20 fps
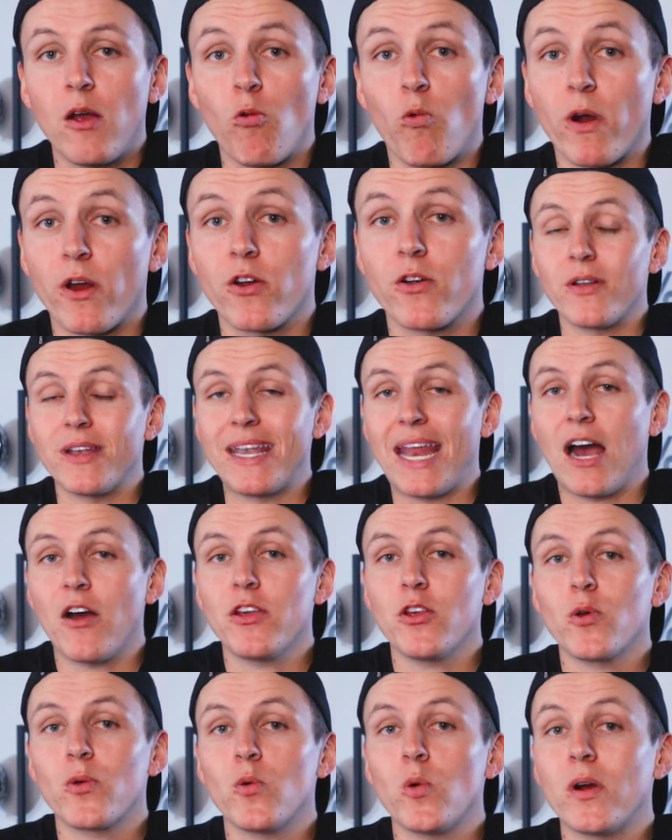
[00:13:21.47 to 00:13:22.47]
where now
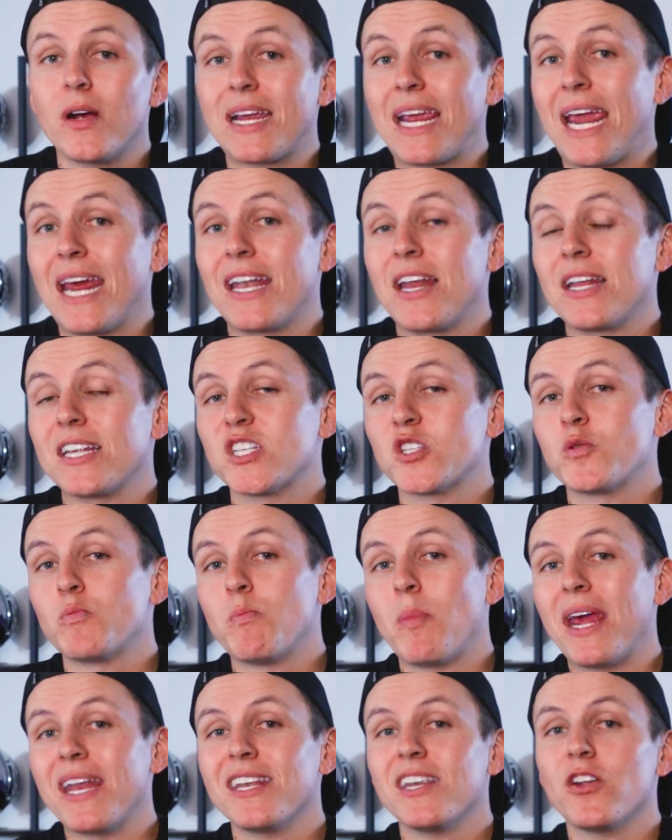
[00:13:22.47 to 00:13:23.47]
you can
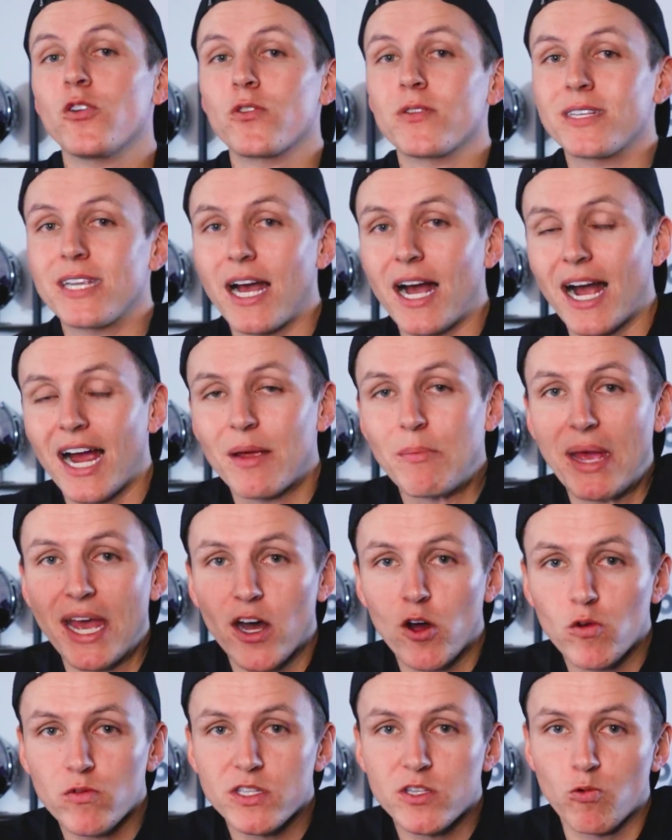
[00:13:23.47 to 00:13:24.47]
spend your time
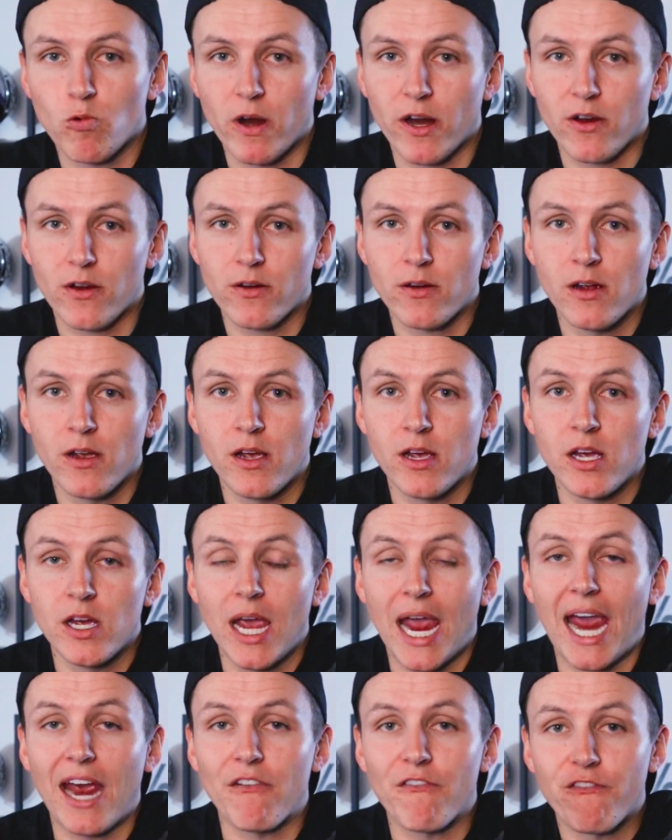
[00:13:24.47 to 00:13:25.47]
elsewhere
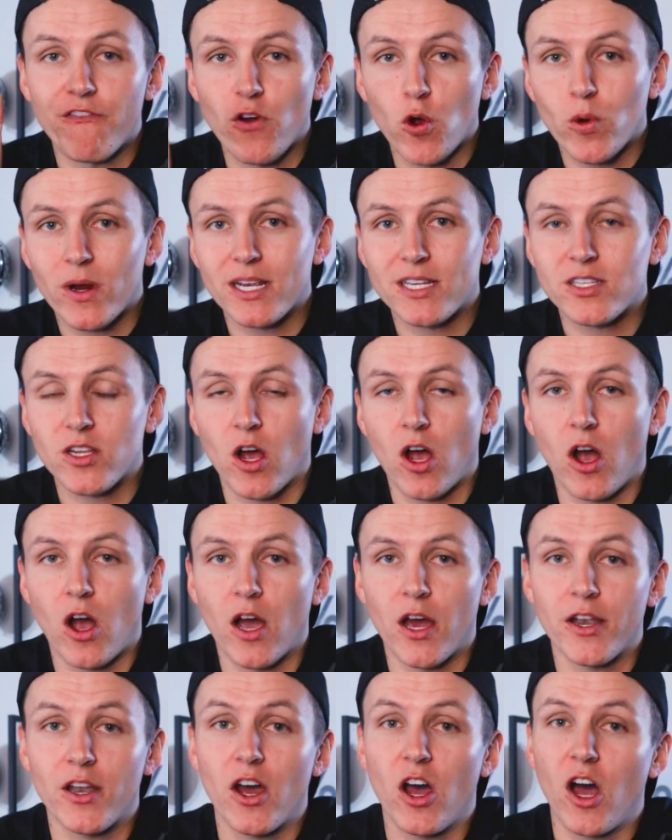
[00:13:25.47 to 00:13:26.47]
and focus
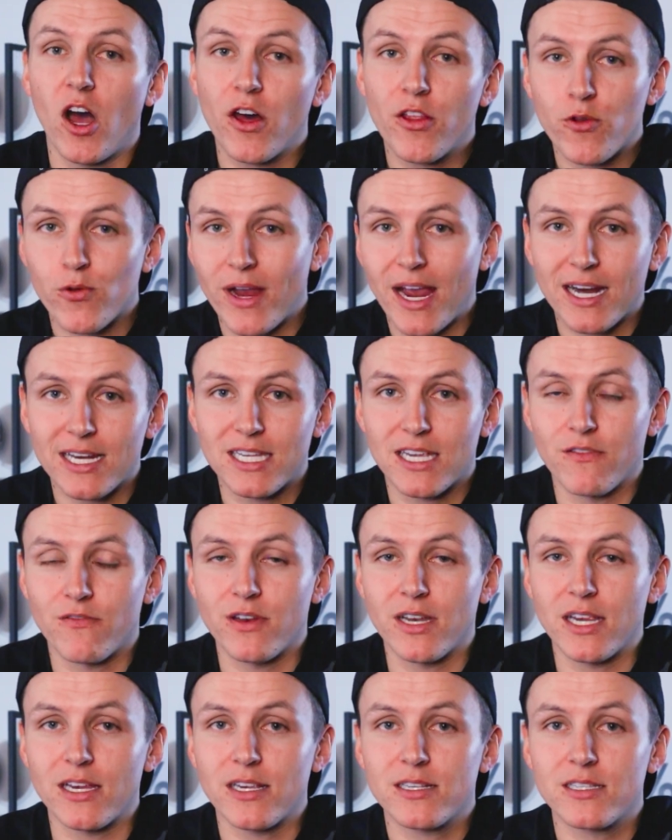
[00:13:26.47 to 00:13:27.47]
on other
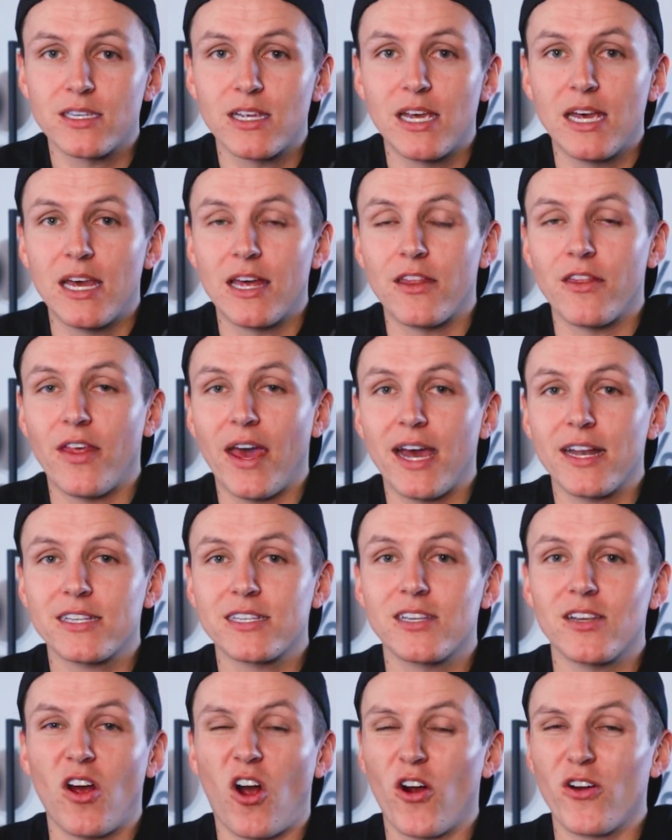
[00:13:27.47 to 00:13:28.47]
activities
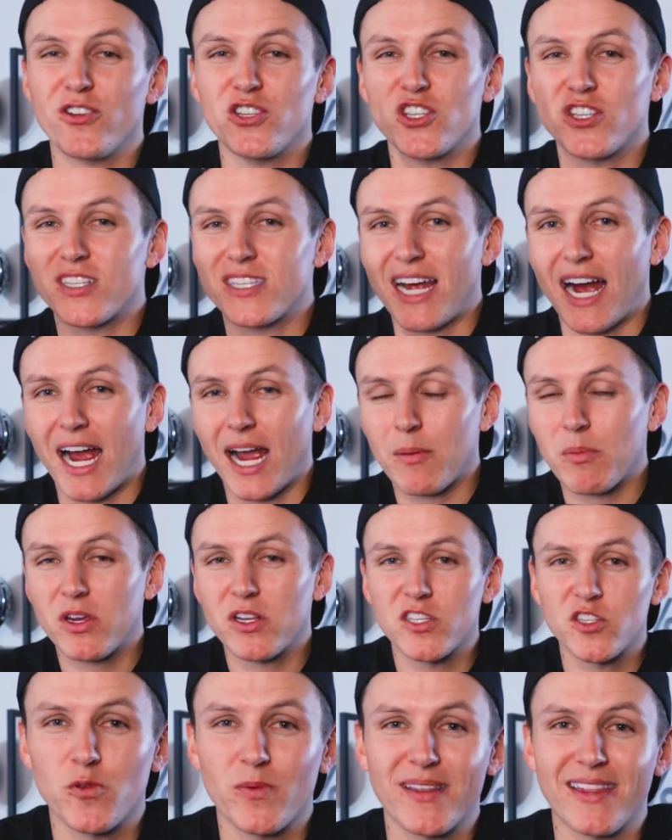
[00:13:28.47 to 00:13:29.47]
that aren't just time
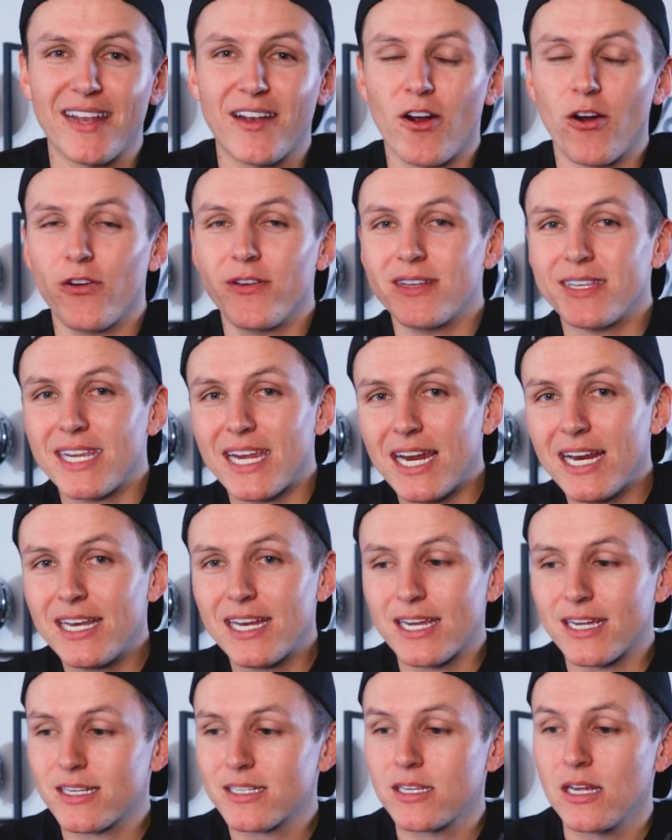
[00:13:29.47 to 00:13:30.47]
consuming, that aren't
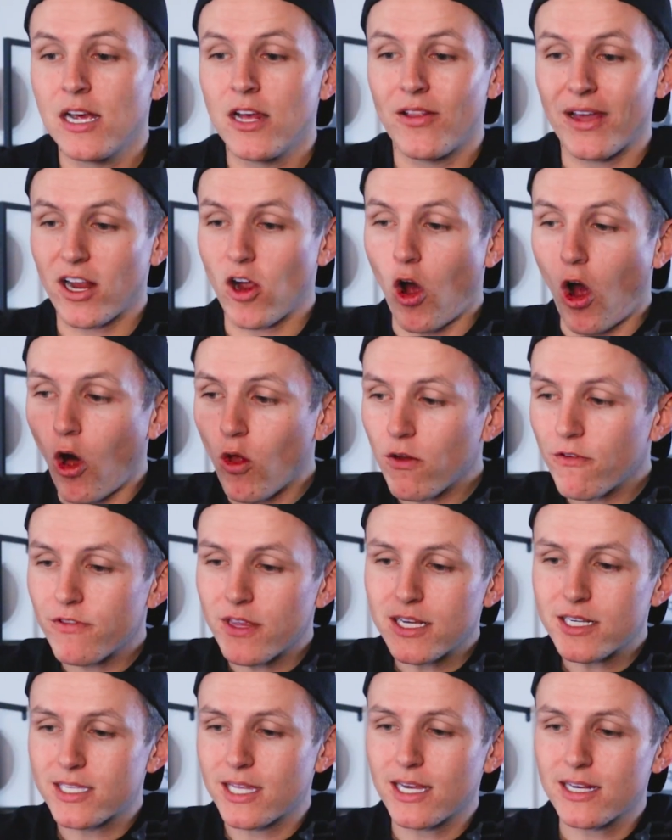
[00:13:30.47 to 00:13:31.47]
tedious, like all of
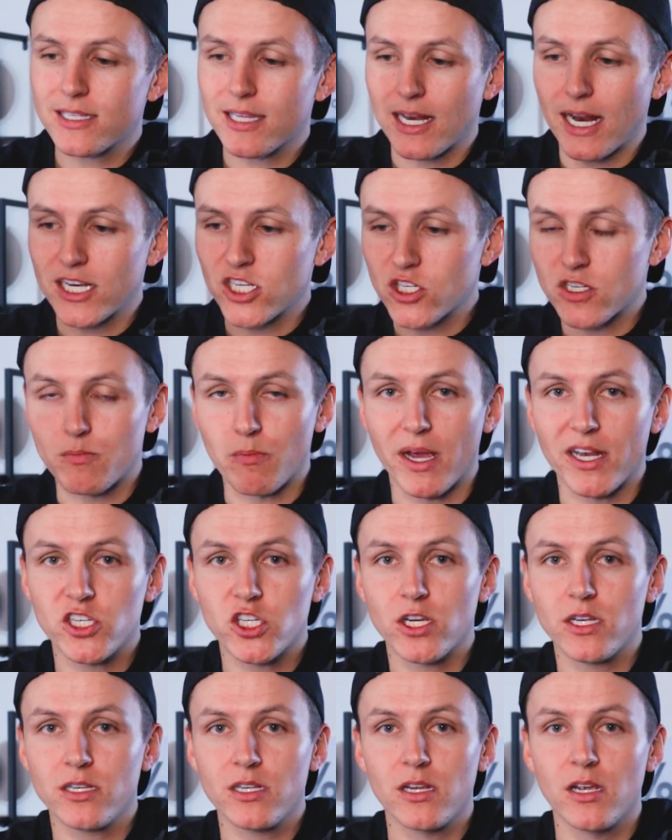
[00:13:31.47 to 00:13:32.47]
these things that I just
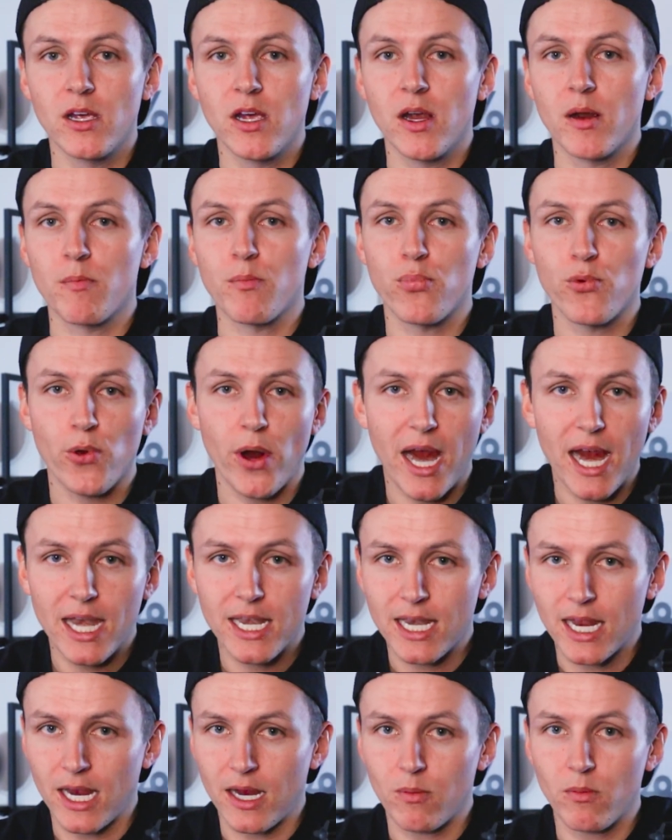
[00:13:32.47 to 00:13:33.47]
mentioned
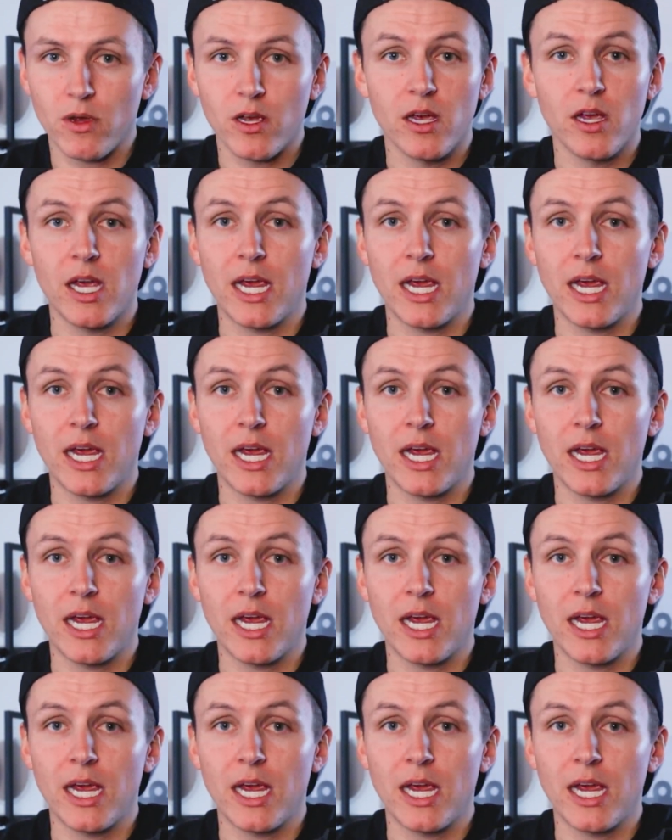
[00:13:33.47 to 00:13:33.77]
brand name,